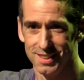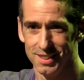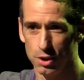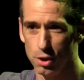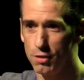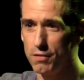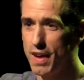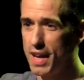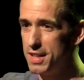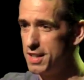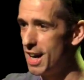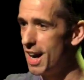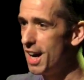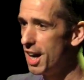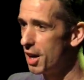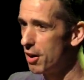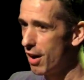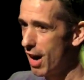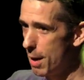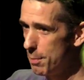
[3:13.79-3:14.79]
Your Venn
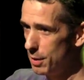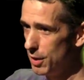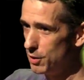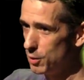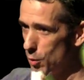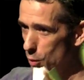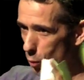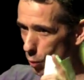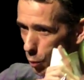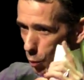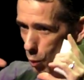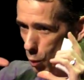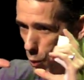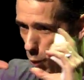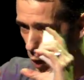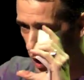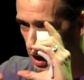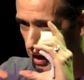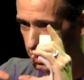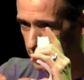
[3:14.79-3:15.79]
diagram is
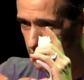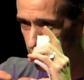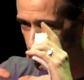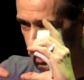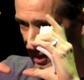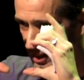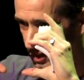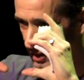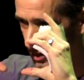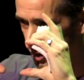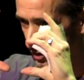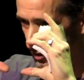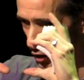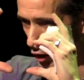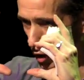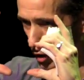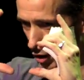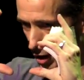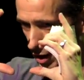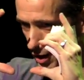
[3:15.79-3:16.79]
one
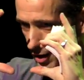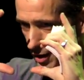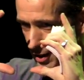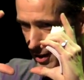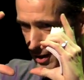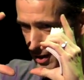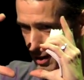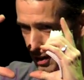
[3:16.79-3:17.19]
circle.